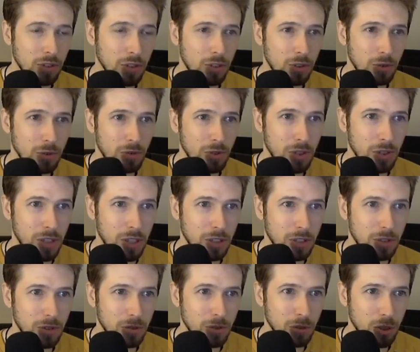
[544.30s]
I do
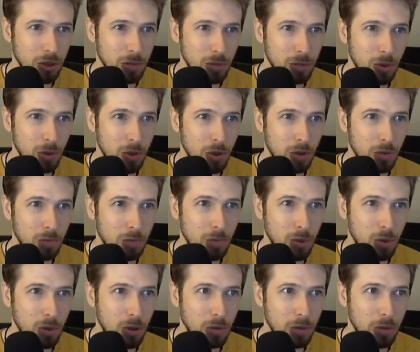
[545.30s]
this, it'll explode the whole
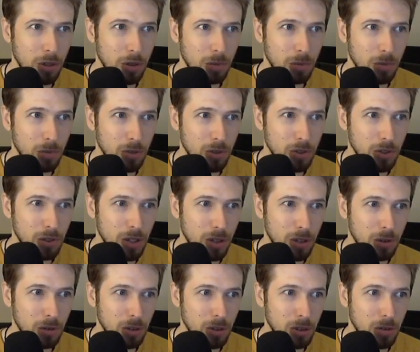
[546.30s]
board. We get a bunch of
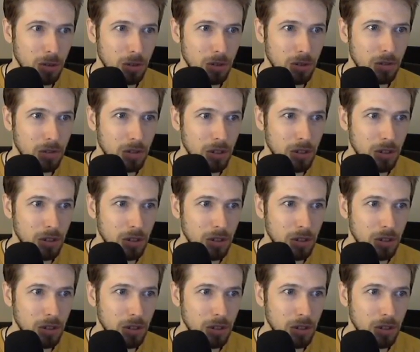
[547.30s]
yellow going.